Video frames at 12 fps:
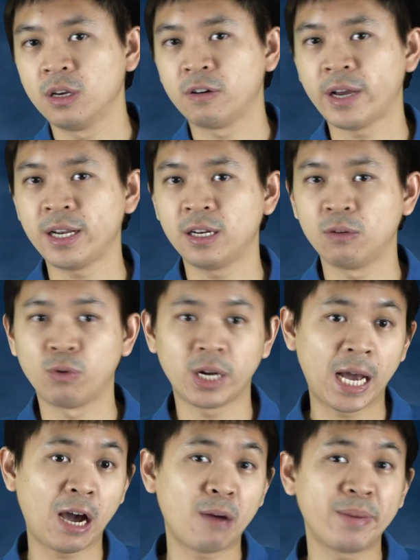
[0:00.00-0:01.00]
Right?
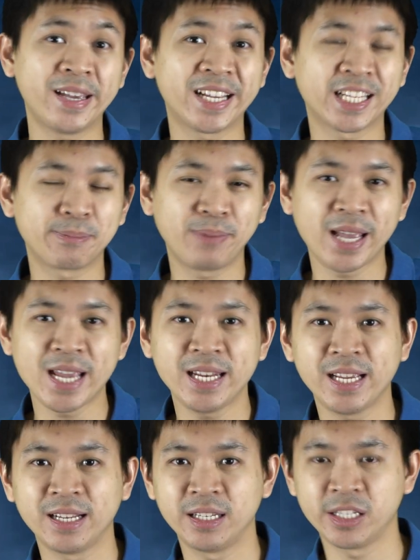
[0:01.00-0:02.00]
How am I
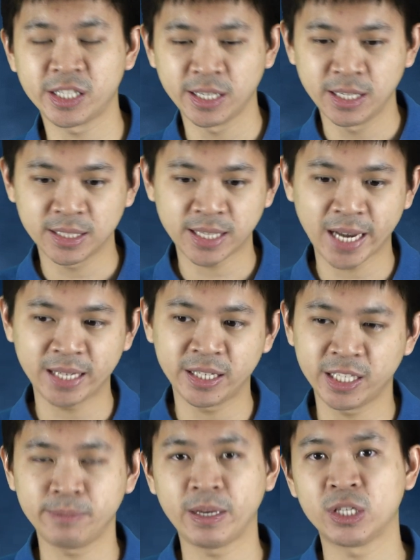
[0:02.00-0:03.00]
explaining this
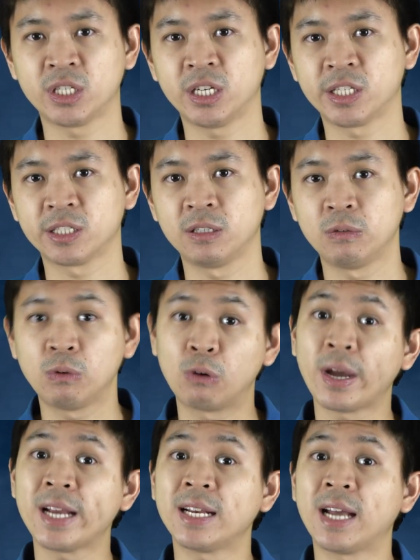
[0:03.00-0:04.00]
tightness in my chest? Well,
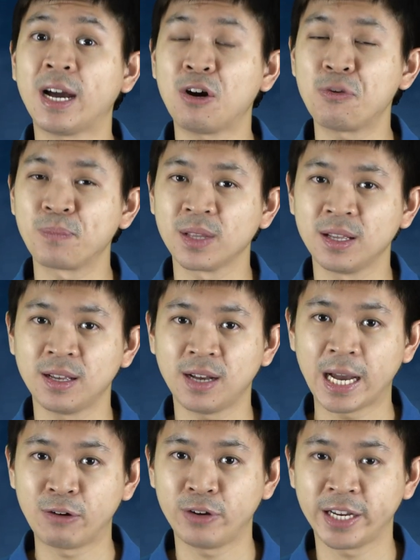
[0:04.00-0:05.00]
right now,
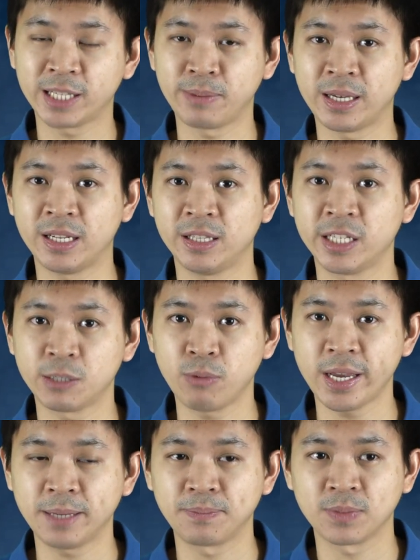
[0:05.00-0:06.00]
I will explain it this
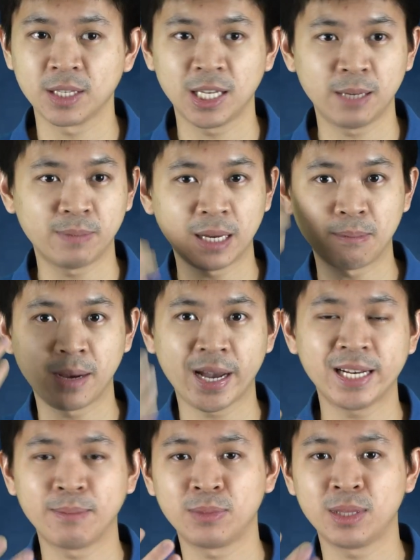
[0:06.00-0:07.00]
way. In my mind, I'm